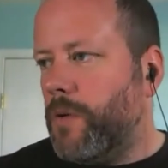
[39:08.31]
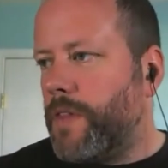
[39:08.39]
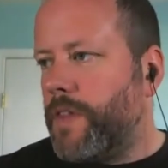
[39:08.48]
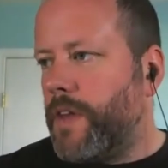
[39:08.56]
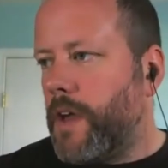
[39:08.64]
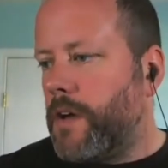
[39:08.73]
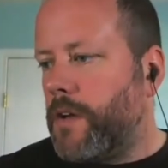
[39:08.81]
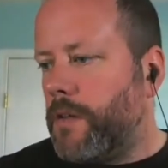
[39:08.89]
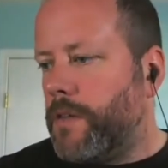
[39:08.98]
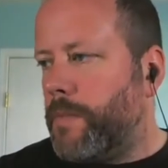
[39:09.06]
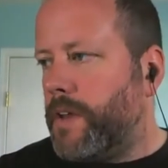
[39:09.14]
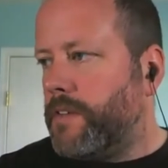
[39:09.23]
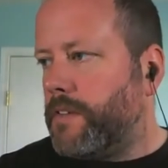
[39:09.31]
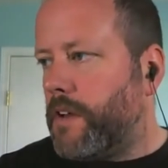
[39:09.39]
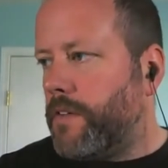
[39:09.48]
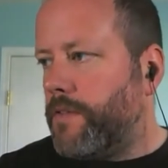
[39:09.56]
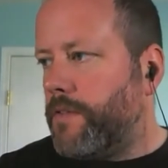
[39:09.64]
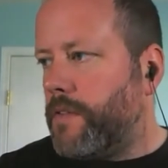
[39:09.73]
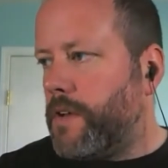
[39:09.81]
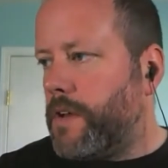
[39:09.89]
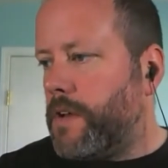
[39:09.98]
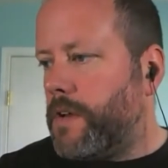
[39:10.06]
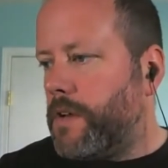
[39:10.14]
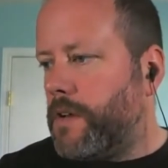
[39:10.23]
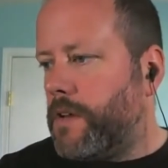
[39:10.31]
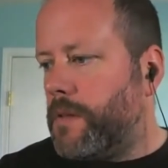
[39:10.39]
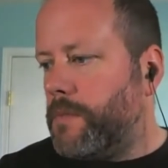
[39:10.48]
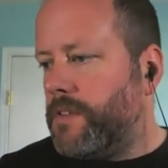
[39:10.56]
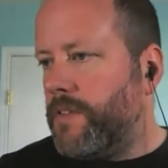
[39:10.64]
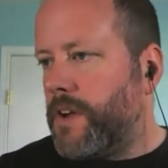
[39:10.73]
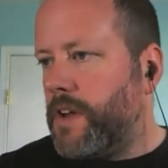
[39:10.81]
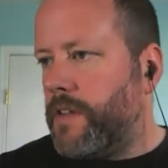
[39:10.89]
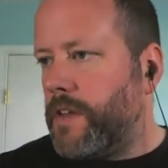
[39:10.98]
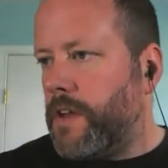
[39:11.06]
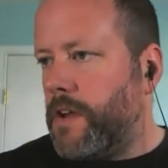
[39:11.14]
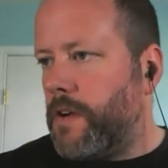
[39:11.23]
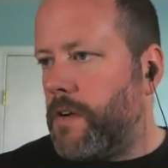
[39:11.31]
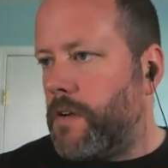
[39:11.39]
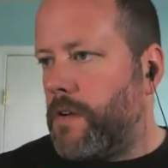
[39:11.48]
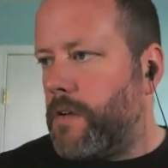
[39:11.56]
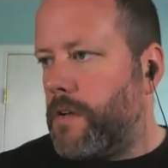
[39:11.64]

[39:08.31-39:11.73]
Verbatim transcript: Well, I think I got all the big stuff. Let me see if I got anything here.